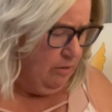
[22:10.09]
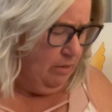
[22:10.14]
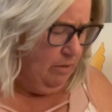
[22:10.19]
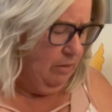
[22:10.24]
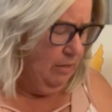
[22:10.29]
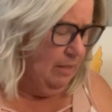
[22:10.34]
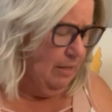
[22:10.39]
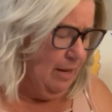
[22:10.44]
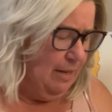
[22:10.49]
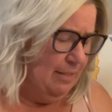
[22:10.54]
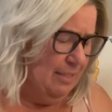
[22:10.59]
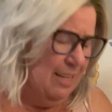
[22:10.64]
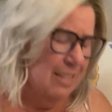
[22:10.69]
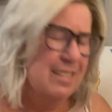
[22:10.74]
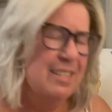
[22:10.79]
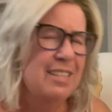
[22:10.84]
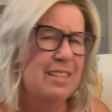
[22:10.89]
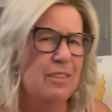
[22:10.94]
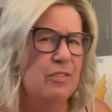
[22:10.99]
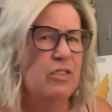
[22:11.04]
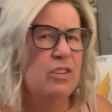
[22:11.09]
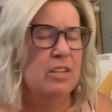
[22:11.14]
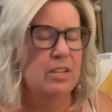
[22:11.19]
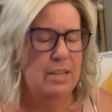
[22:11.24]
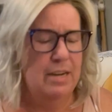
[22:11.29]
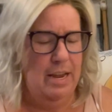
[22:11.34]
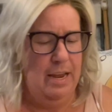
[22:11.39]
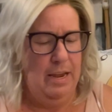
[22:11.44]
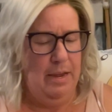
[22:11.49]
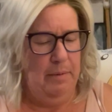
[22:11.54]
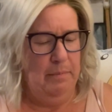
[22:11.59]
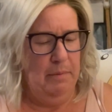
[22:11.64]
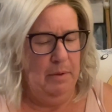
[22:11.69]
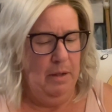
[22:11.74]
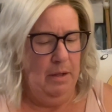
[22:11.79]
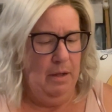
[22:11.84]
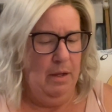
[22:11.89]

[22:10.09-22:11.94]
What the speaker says: It doesn't give you a name,